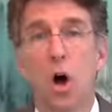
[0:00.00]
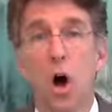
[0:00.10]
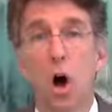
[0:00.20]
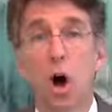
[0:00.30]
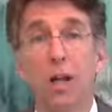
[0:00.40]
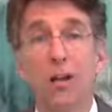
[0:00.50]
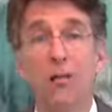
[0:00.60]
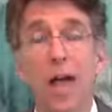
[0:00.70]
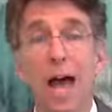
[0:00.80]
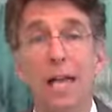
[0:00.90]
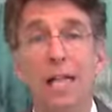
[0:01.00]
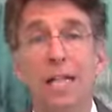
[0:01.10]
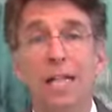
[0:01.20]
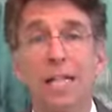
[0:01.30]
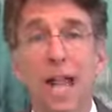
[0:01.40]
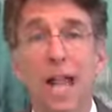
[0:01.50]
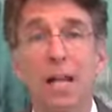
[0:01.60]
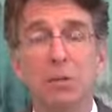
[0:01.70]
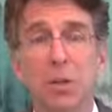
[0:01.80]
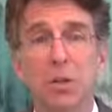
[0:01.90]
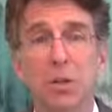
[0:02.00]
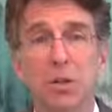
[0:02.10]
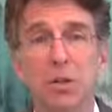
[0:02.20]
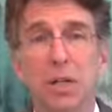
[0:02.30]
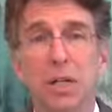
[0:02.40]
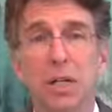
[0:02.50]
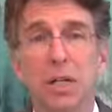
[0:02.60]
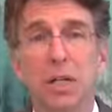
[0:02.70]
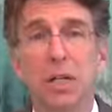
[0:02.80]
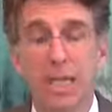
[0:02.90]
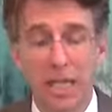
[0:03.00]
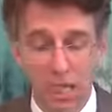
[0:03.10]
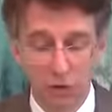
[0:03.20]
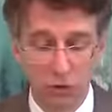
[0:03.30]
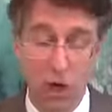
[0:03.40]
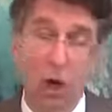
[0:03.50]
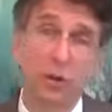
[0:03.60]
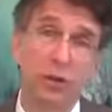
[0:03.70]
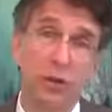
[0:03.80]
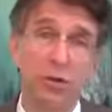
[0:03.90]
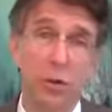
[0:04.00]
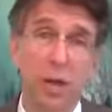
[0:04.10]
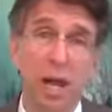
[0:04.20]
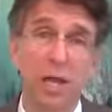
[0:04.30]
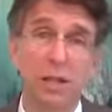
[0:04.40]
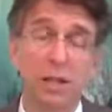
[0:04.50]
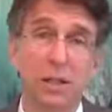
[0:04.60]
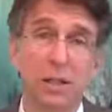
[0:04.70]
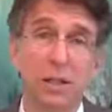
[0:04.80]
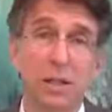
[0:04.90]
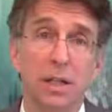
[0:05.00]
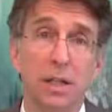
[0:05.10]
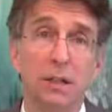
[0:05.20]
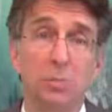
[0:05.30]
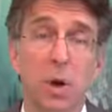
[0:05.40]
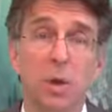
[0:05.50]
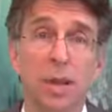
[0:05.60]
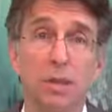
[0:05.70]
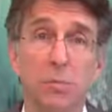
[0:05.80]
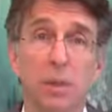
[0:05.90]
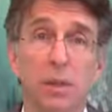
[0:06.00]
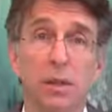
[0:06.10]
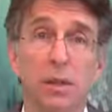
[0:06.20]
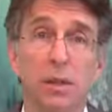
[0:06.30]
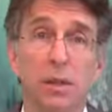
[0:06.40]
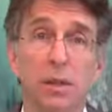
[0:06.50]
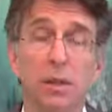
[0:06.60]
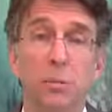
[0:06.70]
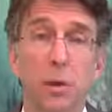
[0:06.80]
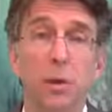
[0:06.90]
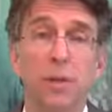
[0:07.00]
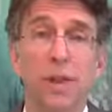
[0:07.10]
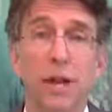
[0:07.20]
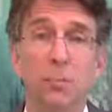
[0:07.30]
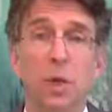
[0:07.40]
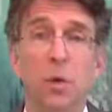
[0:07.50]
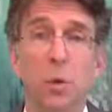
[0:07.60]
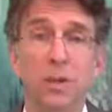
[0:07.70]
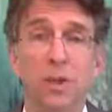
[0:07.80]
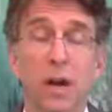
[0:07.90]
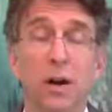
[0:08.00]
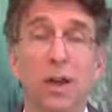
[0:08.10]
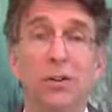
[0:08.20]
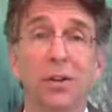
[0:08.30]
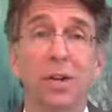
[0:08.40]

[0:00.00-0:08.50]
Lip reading: All of that can be used in Joe's civil case that he's brought against Bill to prove that Bill was careless,